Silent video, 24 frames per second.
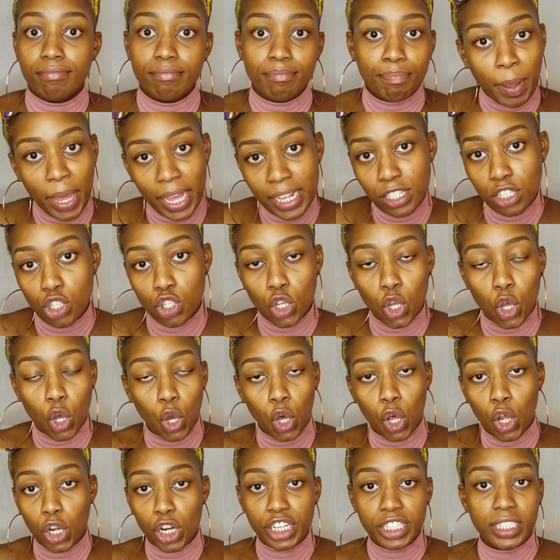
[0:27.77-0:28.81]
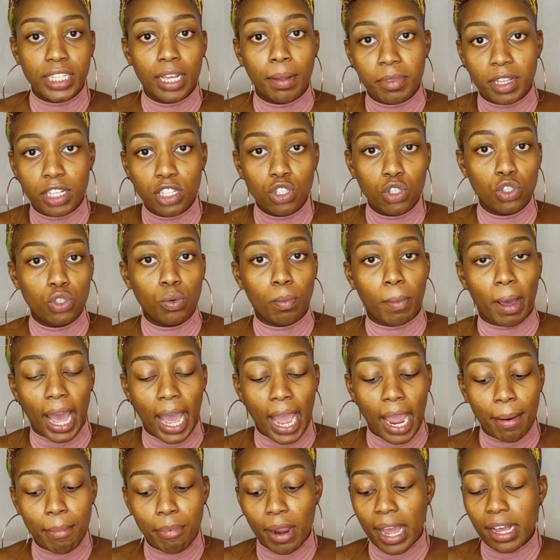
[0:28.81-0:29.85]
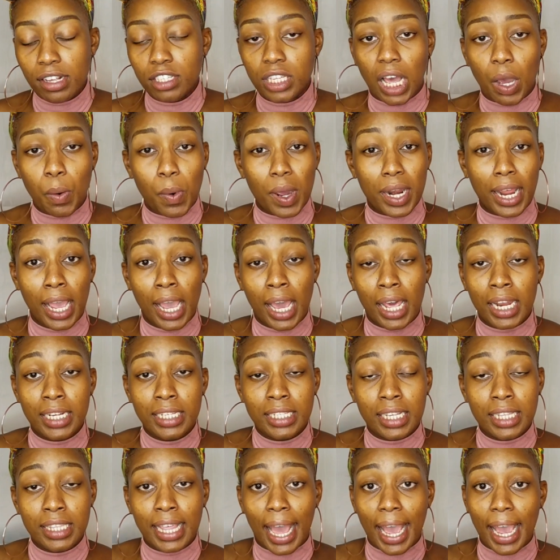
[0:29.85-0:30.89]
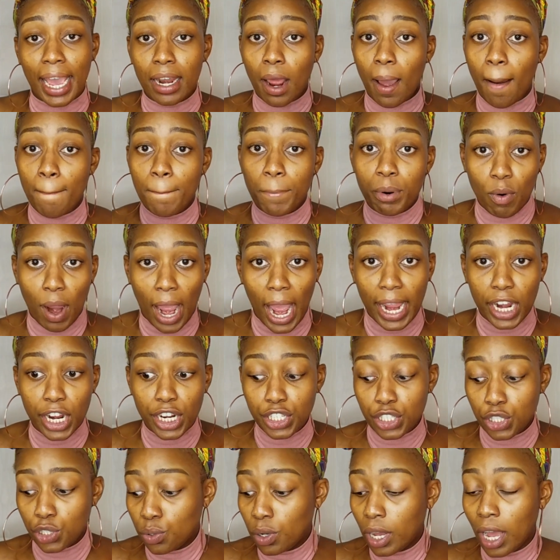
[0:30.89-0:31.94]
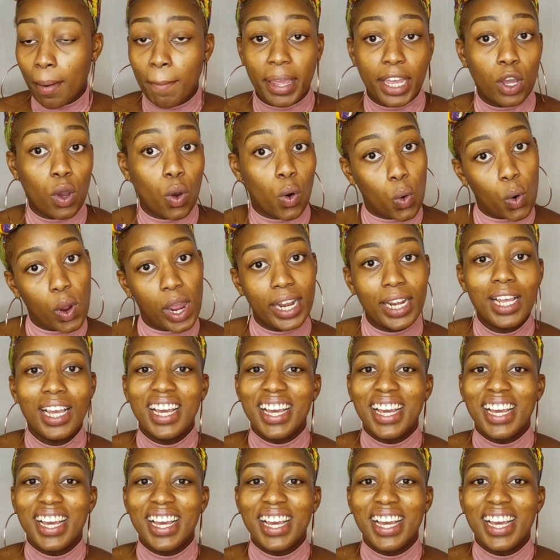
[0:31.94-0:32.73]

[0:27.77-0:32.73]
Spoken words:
pencil or something to do my eyebrows, so I went ahead and did that prior to coming on